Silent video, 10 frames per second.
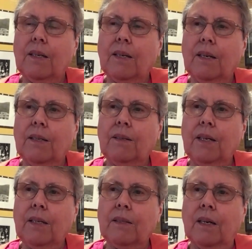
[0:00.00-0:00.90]
yeah. I
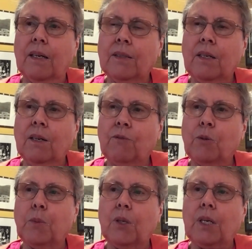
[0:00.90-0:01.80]
think
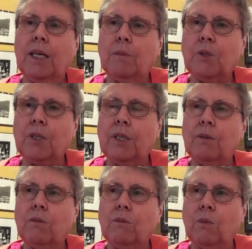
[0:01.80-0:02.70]
uncomfortable comes
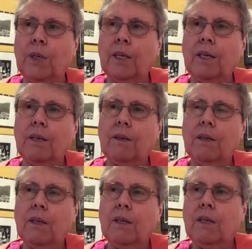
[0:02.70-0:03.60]
in when I
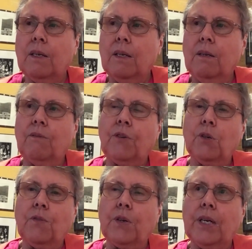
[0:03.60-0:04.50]

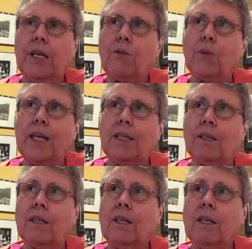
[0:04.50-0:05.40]
feel very
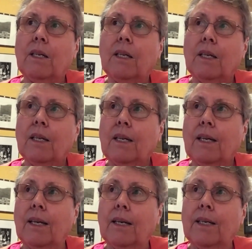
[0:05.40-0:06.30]
threatened,
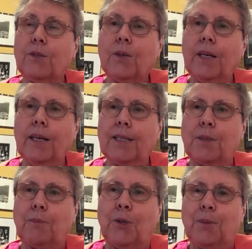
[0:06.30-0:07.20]
and I try not
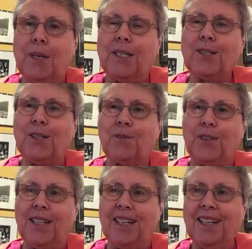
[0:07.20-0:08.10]
to put myself
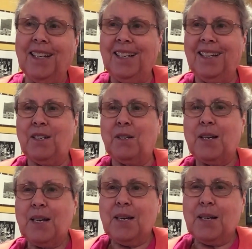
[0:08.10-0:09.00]
in a
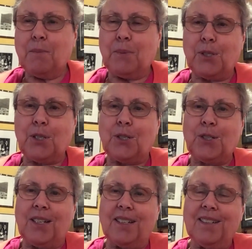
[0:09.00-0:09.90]

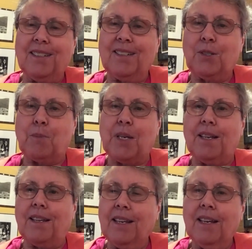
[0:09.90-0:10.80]
position to
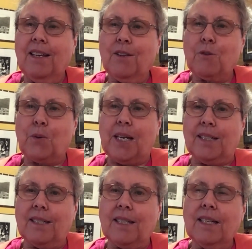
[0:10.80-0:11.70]
be
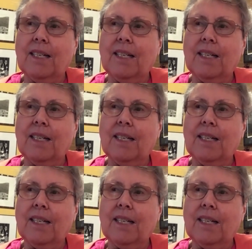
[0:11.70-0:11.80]
threatened.